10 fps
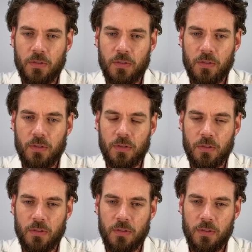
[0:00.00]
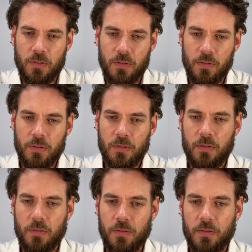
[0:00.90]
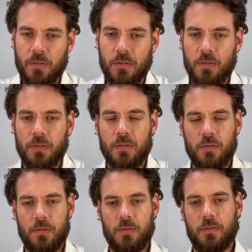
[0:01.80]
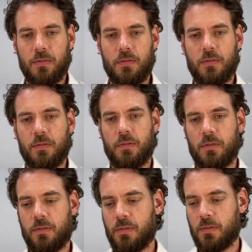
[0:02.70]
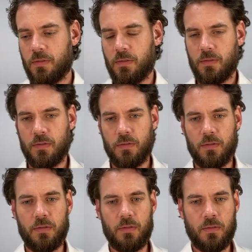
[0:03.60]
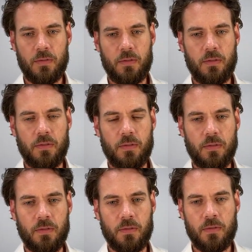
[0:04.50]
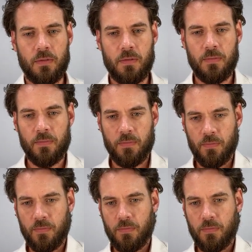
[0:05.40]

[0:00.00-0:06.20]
No words are spoken by the person on screen.